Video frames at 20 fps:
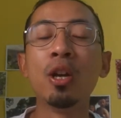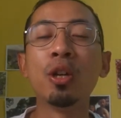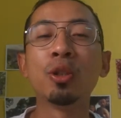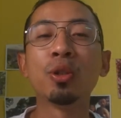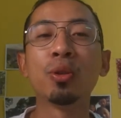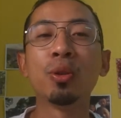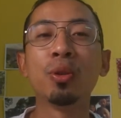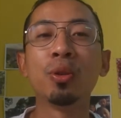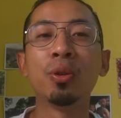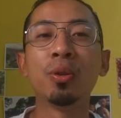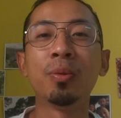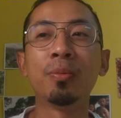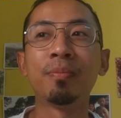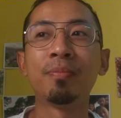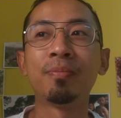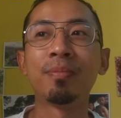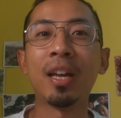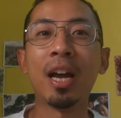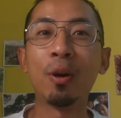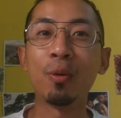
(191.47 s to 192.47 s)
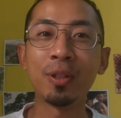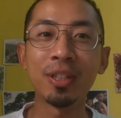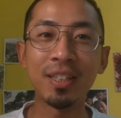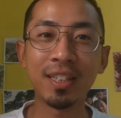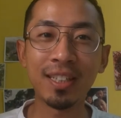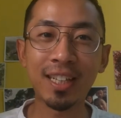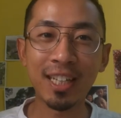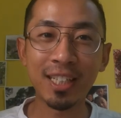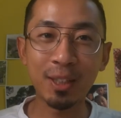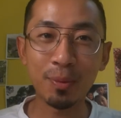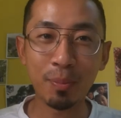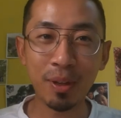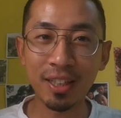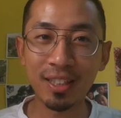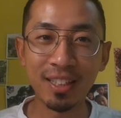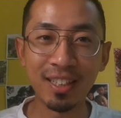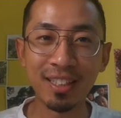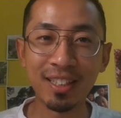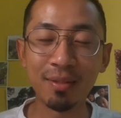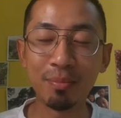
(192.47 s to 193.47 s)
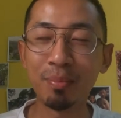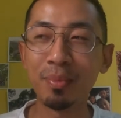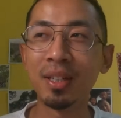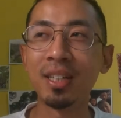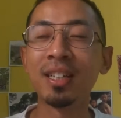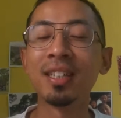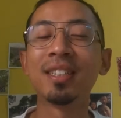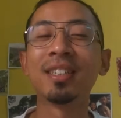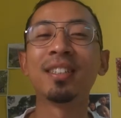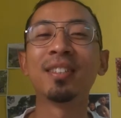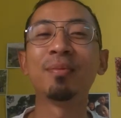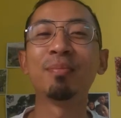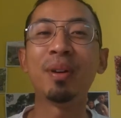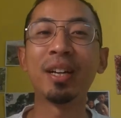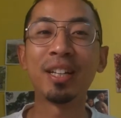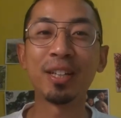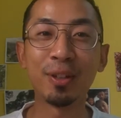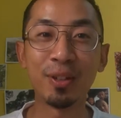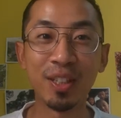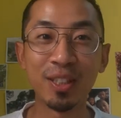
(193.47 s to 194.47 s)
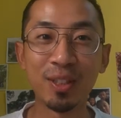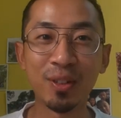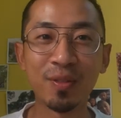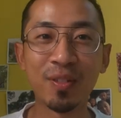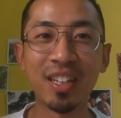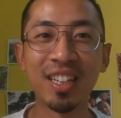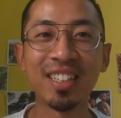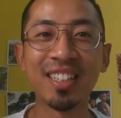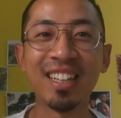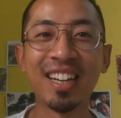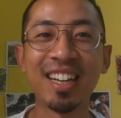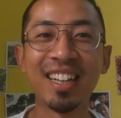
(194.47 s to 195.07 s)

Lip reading: So I was not expecting, but by the grace of God,